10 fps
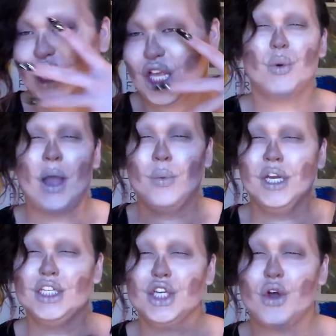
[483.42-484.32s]
So I
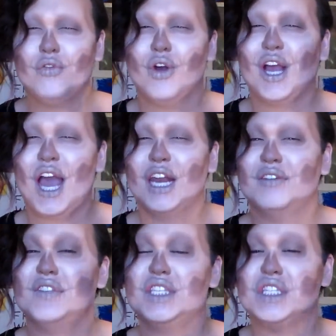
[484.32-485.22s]
wanted to go for a kind
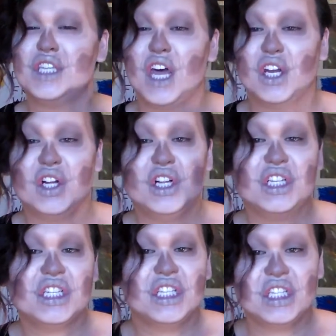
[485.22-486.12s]
of
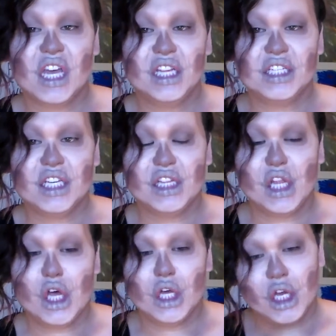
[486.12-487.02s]
subtle skeleton
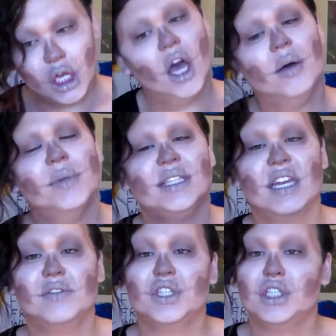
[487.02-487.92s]
look
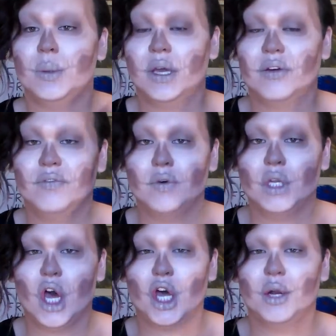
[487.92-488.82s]
instead of just doing
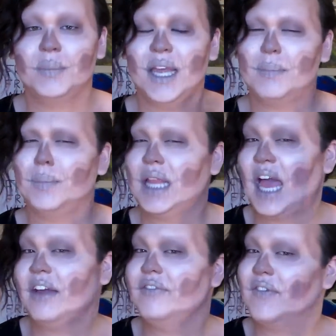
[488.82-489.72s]
full-on like
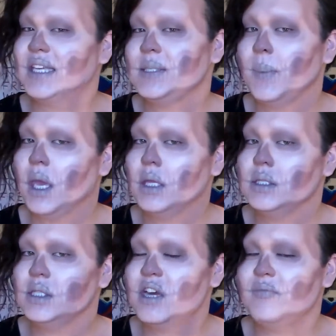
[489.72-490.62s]
black face paint and
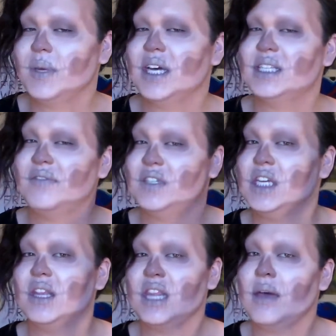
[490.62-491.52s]
stuff, because I've
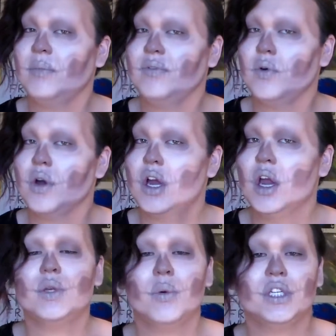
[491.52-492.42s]
done that before.
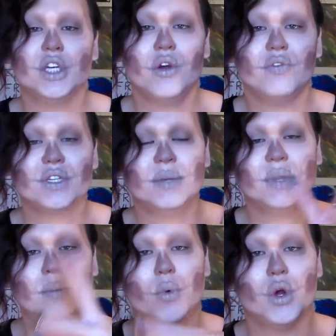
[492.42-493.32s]
So I wanted to go for
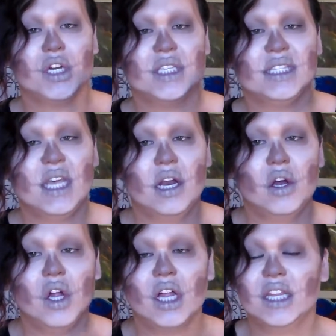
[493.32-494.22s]
something more
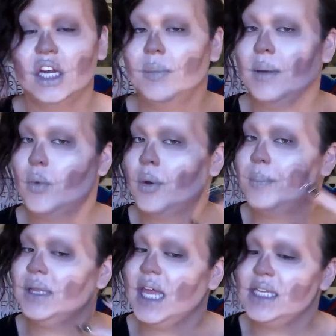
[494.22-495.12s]
subtle, a little bit more
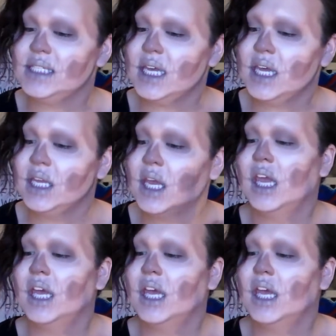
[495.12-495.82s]
blended,